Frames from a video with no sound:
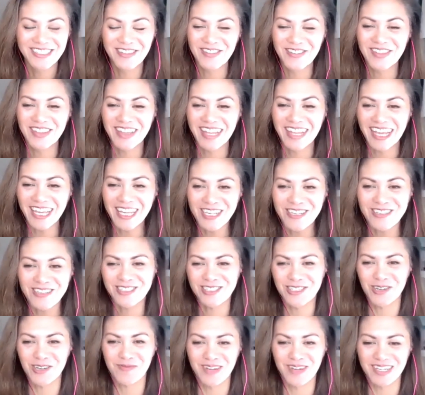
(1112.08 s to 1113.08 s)
So thank you
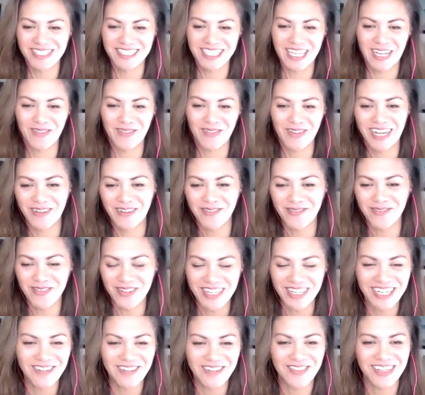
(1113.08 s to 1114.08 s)
so much, Sabin. I
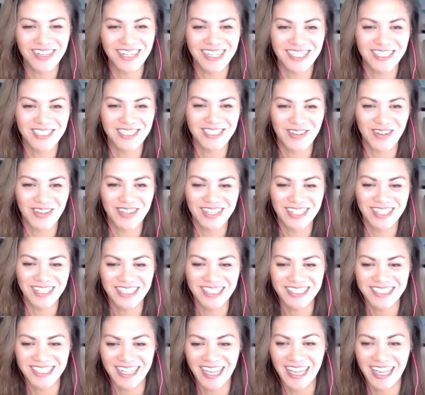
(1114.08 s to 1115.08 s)
really, really enjoyed
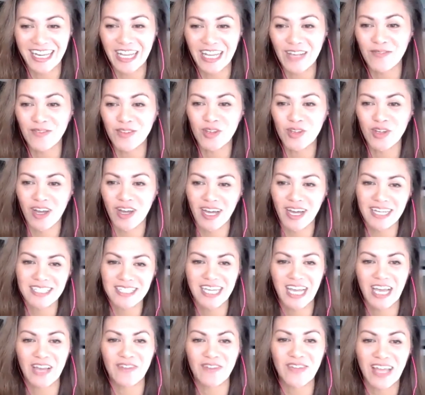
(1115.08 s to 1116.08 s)
this. And if you guys
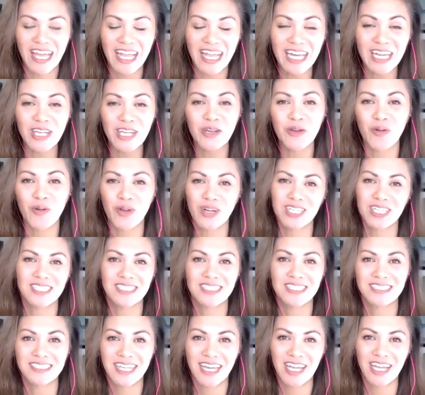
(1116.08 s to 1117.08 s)
have any
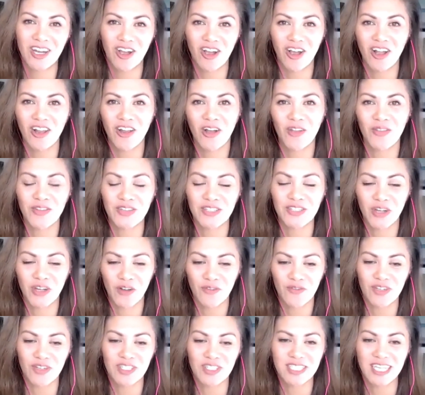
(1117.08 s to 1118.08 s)
questions at all on this
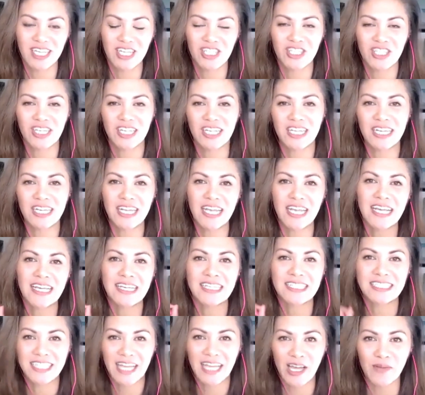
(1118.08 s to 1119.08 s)
conversation,
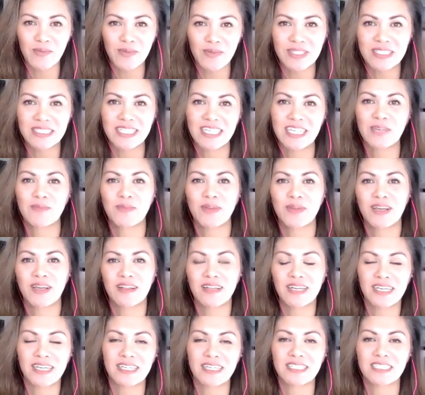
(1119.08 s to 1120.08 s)
Sabin's
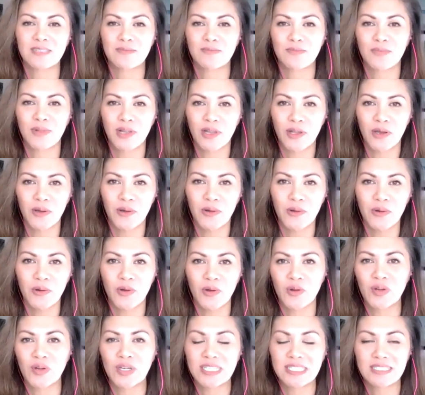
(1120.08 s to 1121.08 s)
email is below,
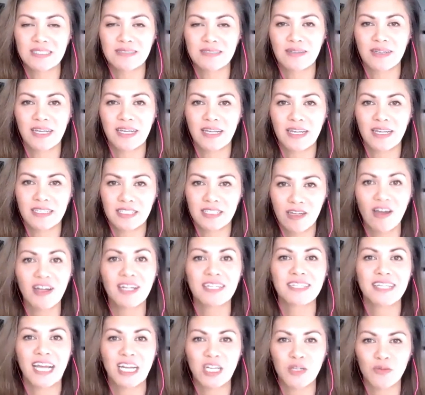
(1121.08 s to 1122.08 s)
or his
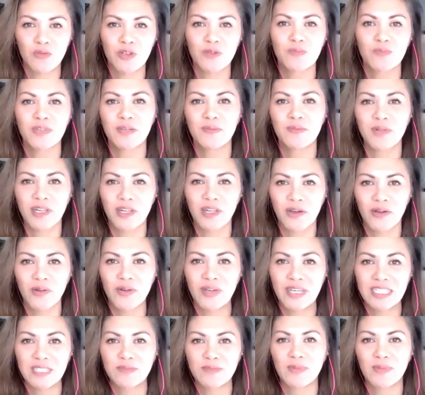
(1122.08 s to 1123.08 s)
contact will be below,
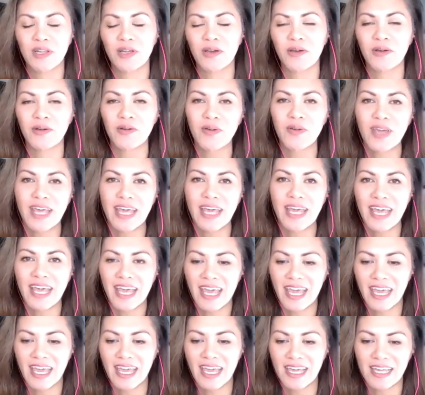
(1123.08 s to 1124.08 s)
is below.
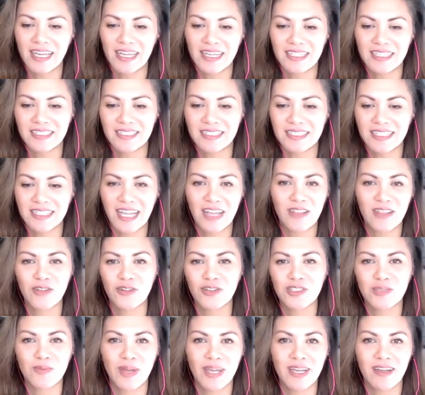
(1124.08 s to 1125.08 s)
And
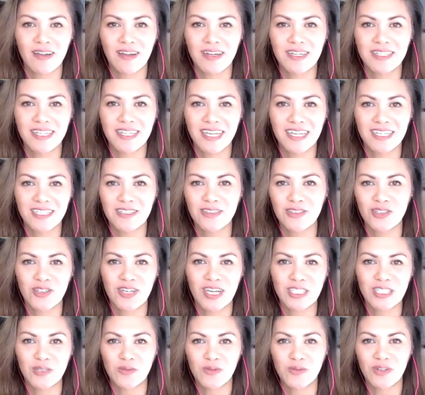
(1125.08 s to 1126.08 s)
there's my contact too. You
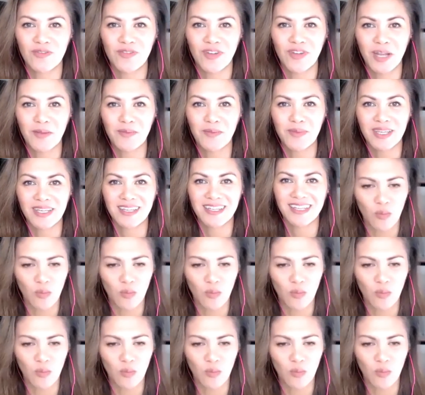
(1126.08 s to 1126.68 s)
guys know where to find me.